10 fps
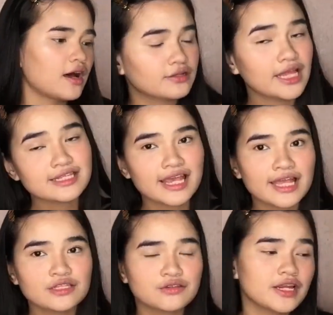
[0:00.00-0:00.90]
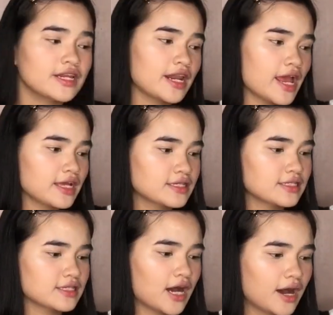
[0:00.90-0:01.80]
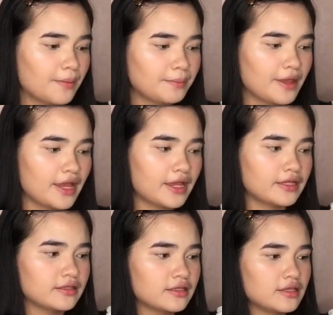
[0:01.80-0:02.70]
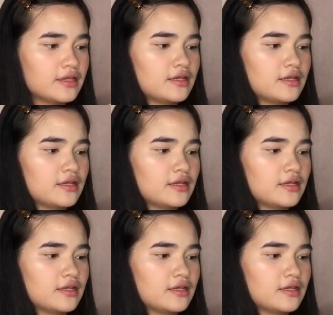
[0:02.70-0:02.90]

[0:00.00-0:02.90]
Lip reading: So, let's head to the next top, and